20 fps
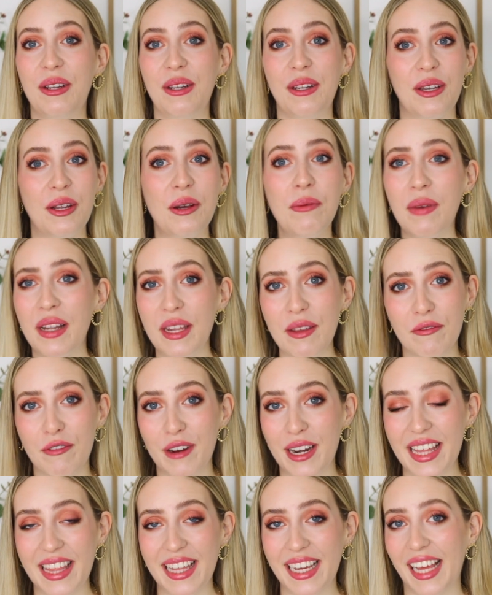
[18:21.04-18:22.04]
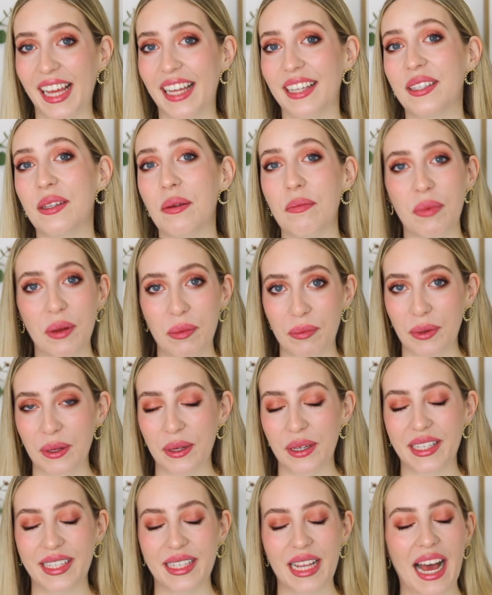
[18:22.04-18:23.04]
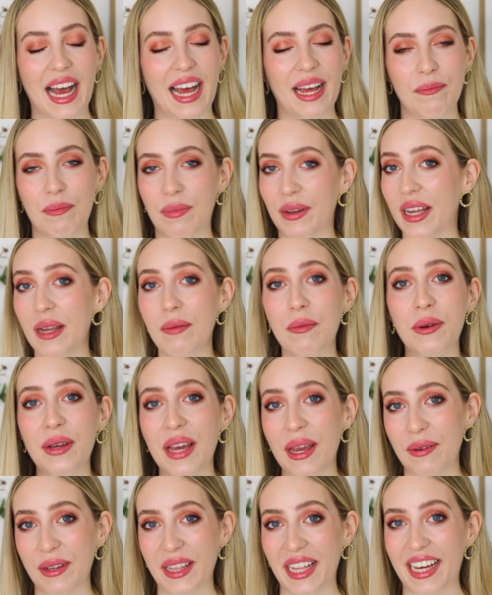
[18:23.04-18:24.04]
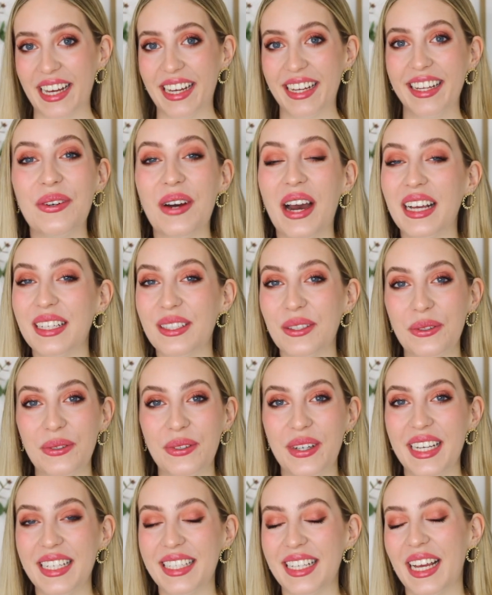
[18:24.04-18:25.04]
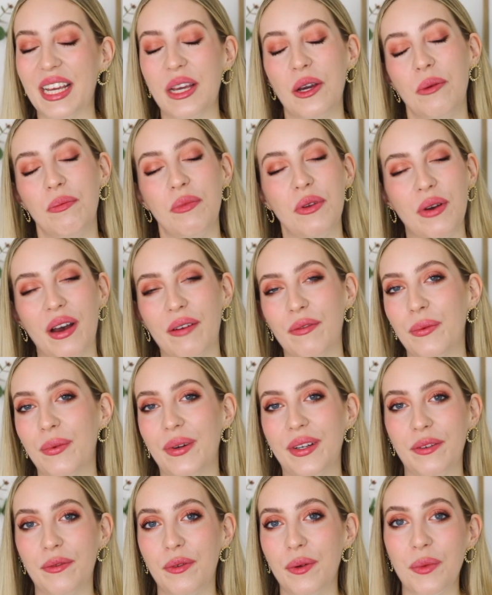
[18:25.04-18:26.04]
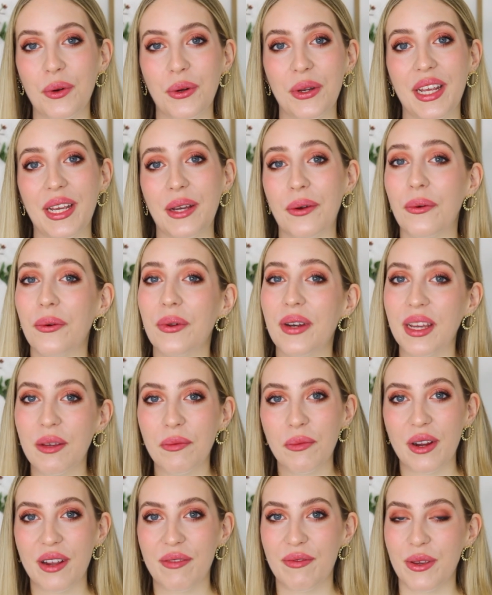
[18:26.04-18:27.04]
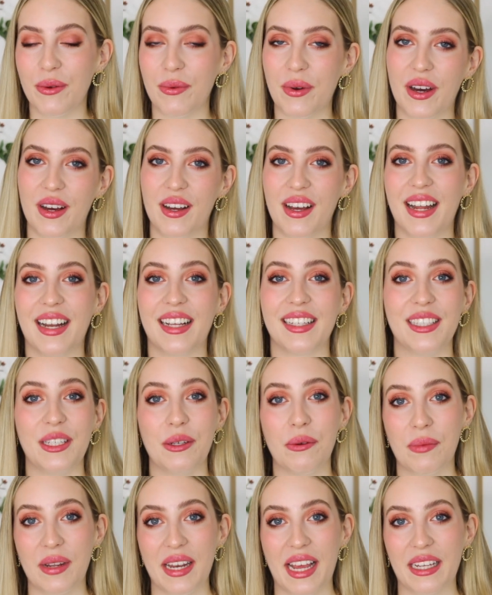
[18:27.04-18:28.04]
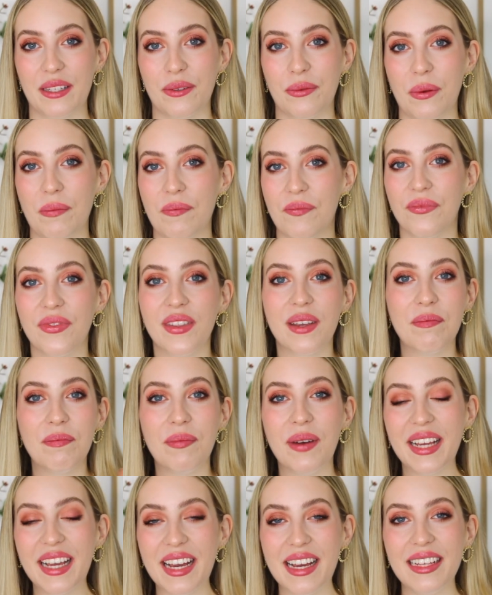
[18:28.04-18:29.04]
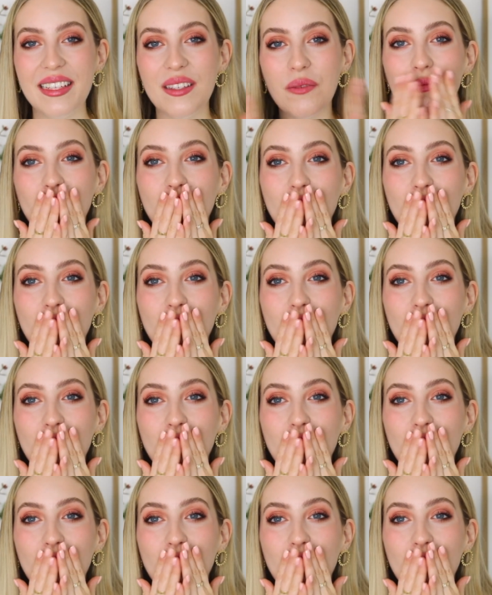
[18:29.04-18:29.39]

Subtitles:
no money for anything else but books, but I'm okay with that. As always, I hope you have a wonderful morning or night wherever you are, and I'll see you in my next one. Bye guys!